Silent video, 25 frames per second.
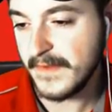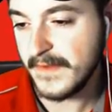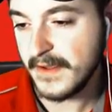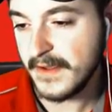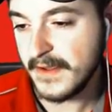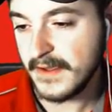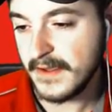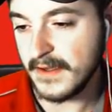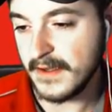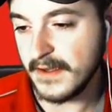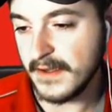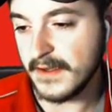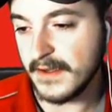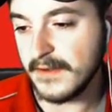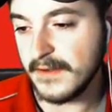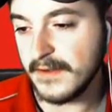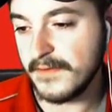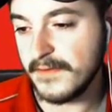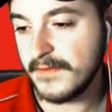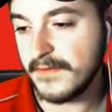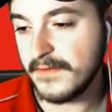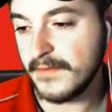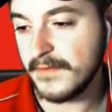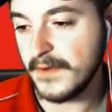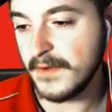If
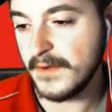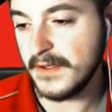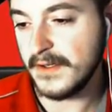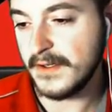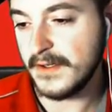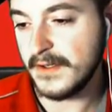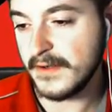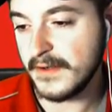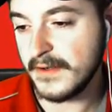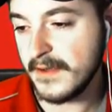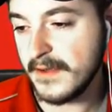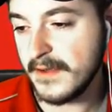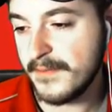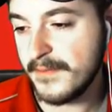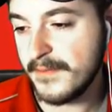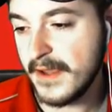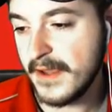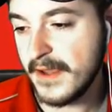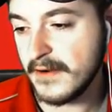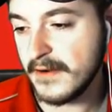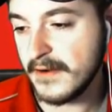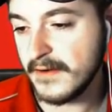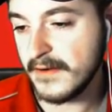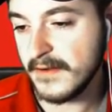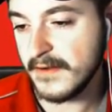we don't get
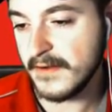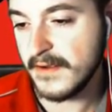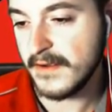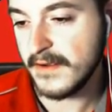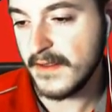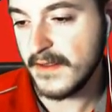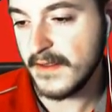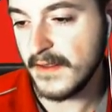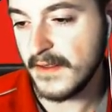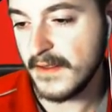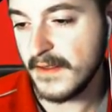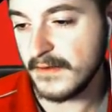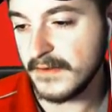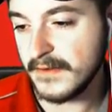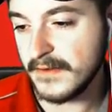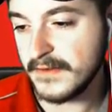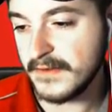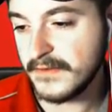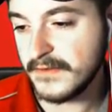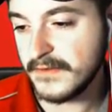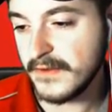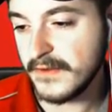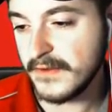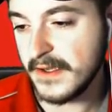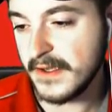better, they'll
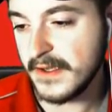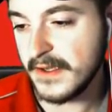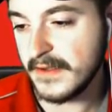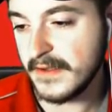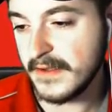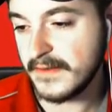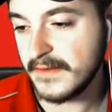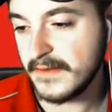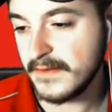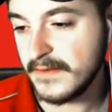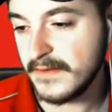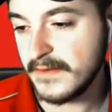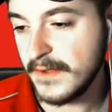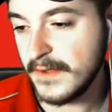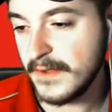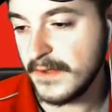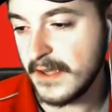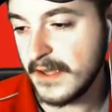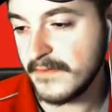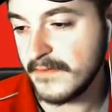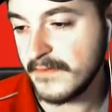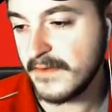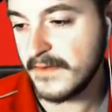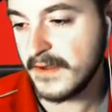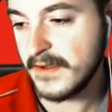destroy us. We have
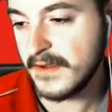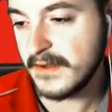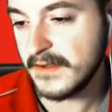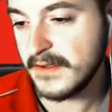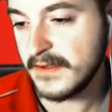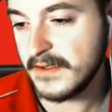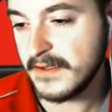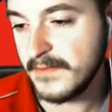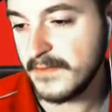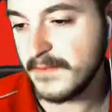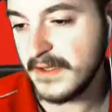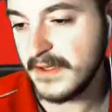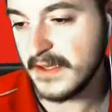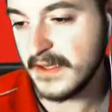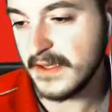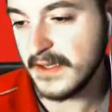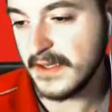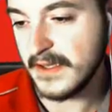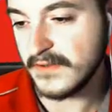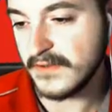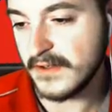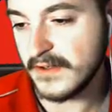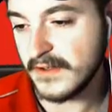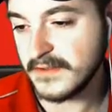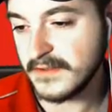to be as
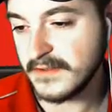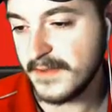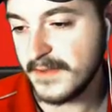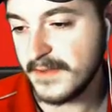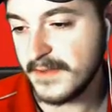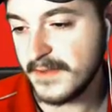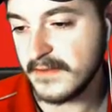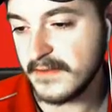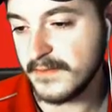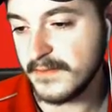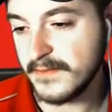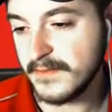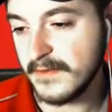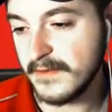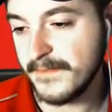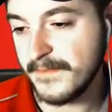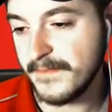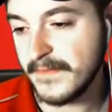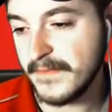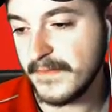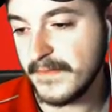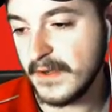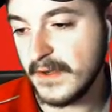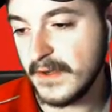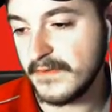strong as possible.
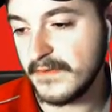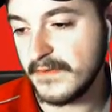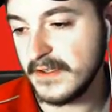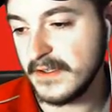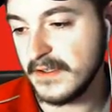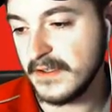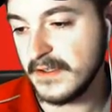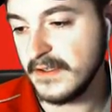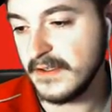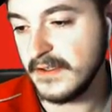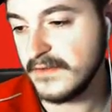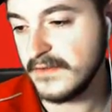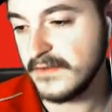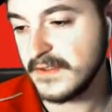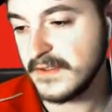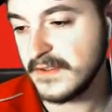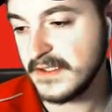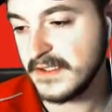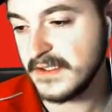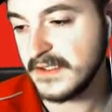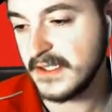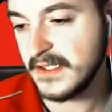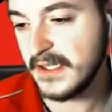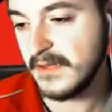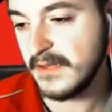We have to use
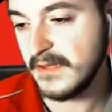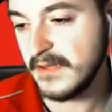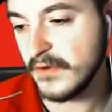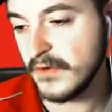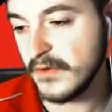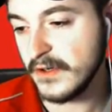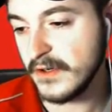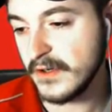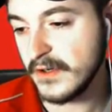teamwork.